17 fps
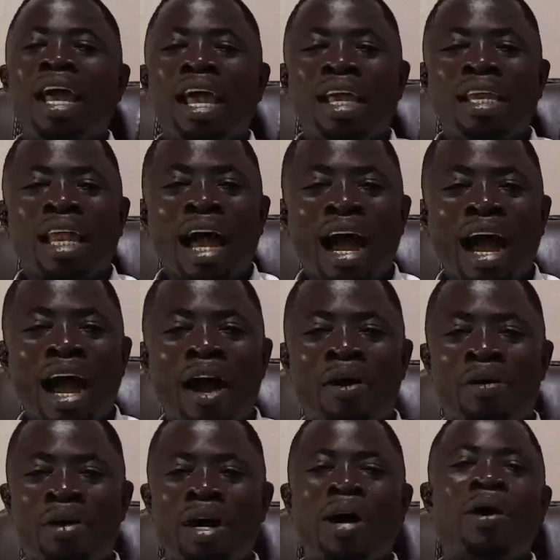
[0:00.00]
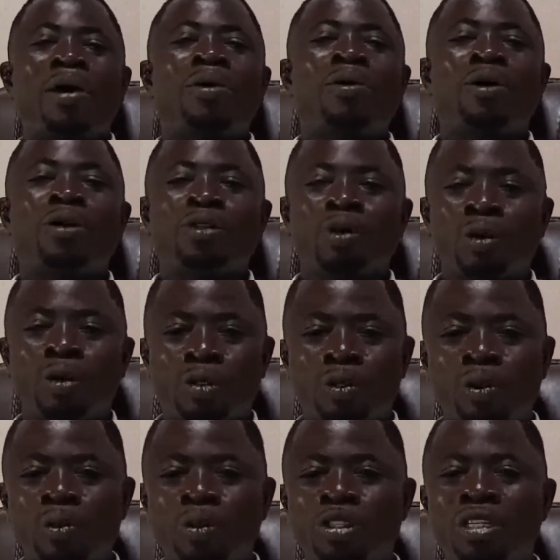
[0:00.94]
and how our course or
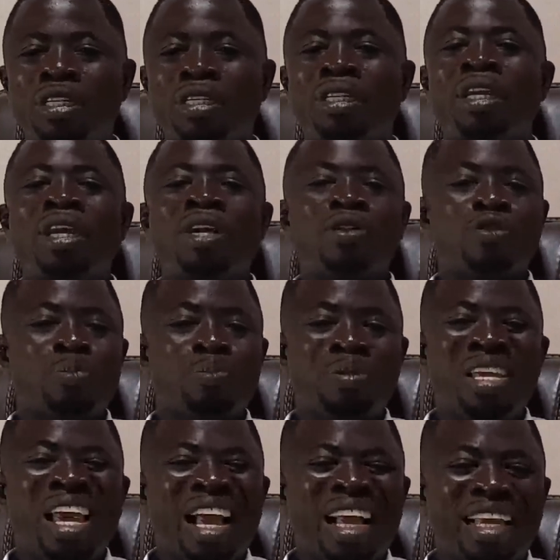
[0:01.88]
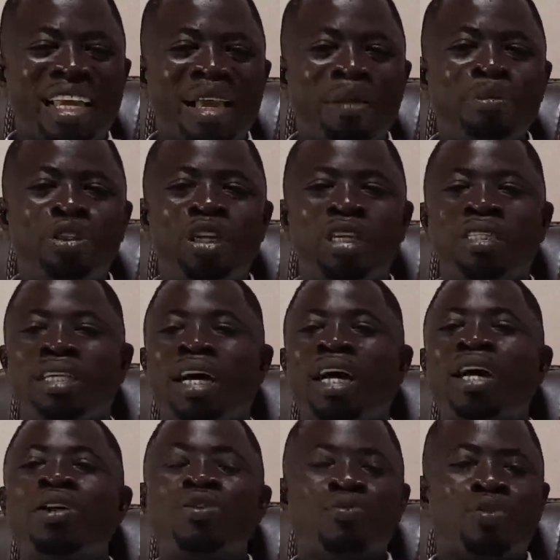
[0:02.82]
solution could be a game
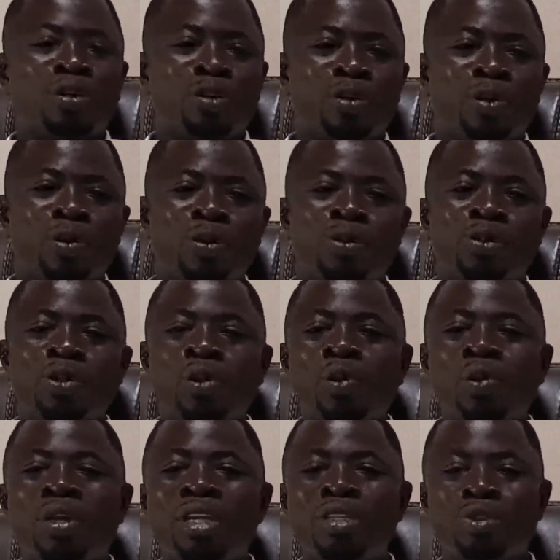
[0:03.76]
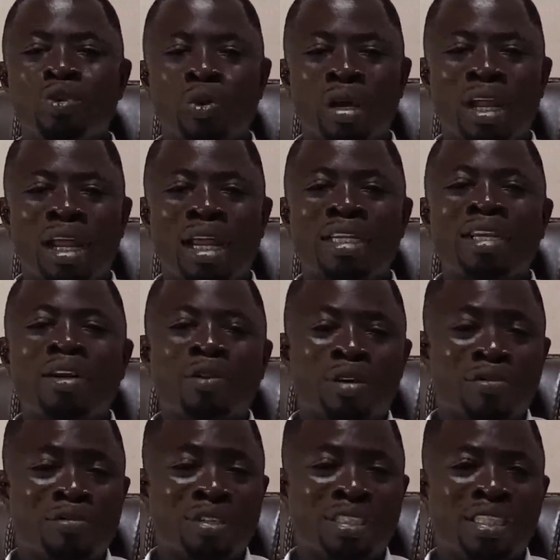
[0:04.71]
changer for those looking to learn
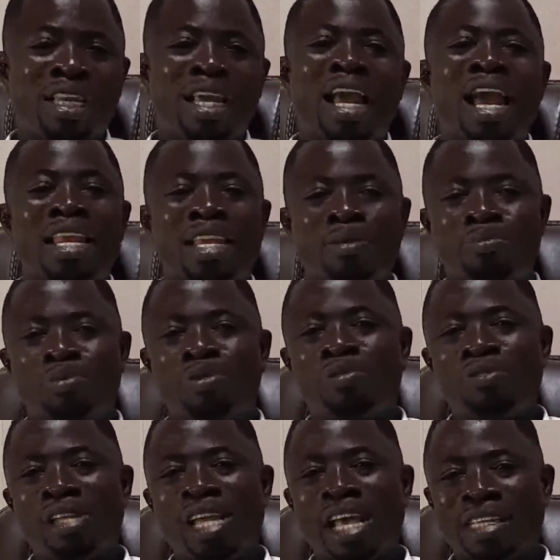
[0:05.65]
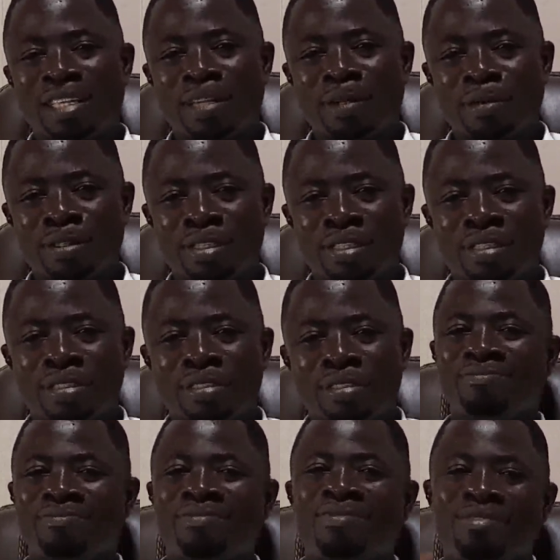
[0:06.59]
Revit and improve their skills.
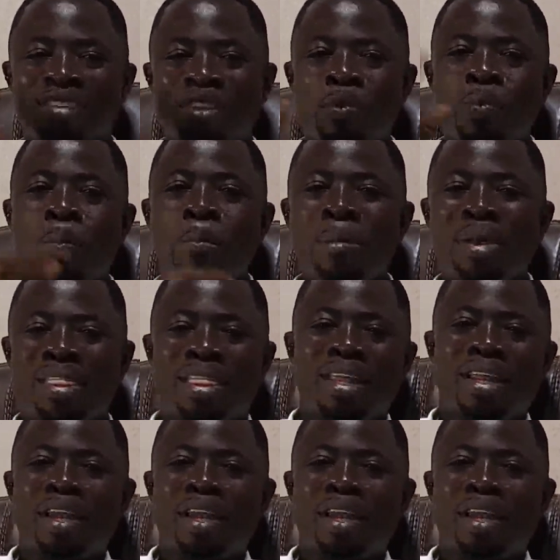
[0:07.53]
Myth